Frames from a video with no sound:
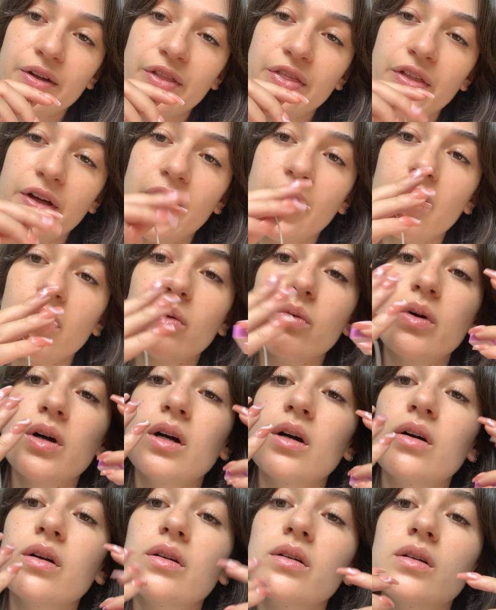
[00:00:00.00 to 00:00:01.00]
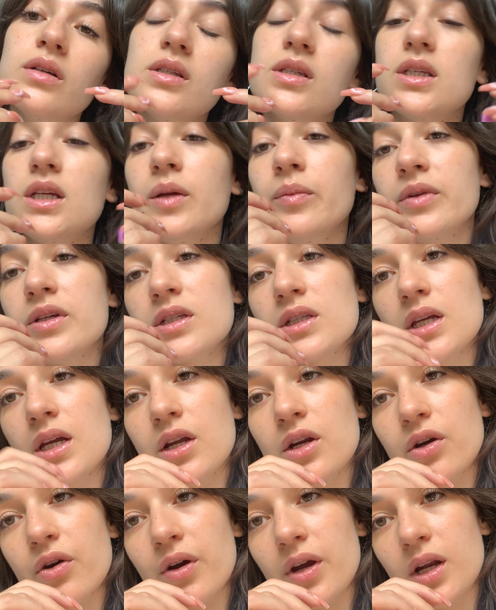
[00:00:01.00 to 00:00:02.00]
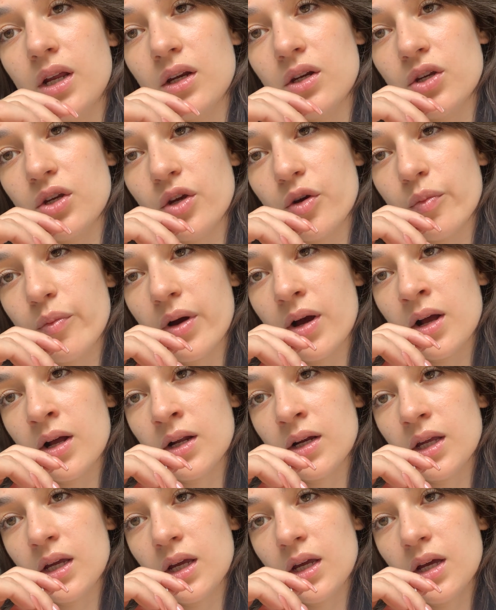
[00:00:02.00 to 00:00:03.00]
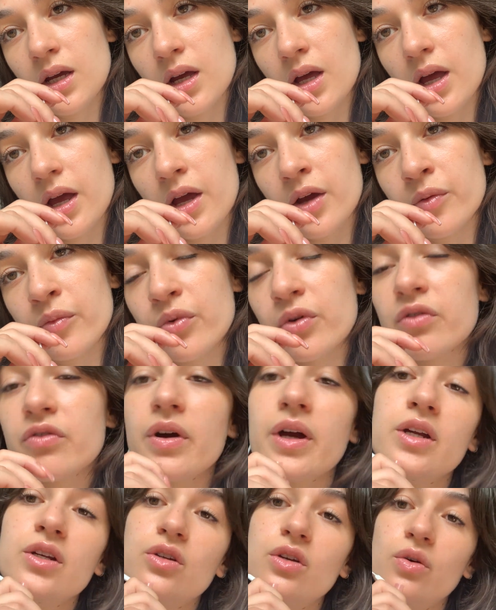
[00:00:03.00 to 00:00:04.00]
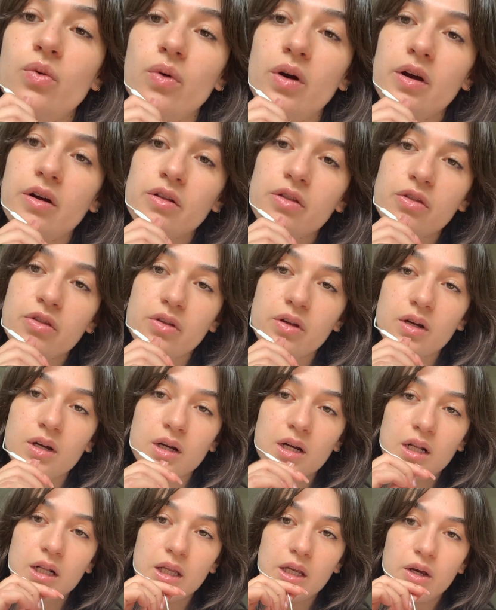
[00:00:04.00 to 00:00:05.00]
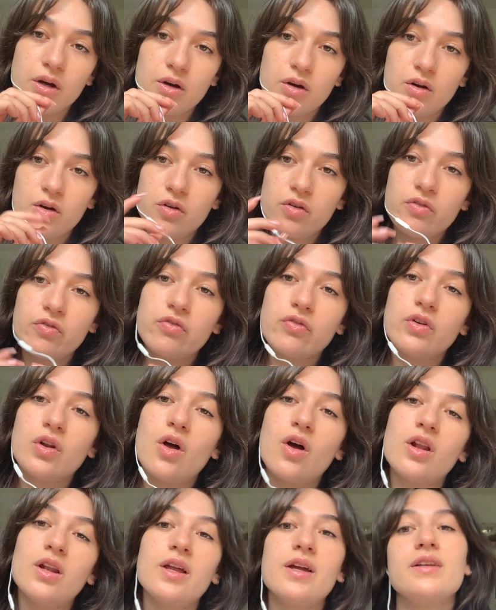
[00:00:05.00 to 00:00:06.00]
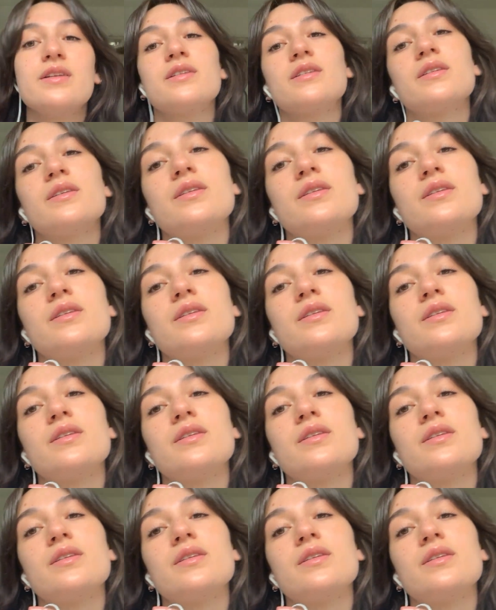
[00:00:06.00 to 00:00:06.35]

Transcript: that will seamlessly integrate into your body and provide you with clear, flawless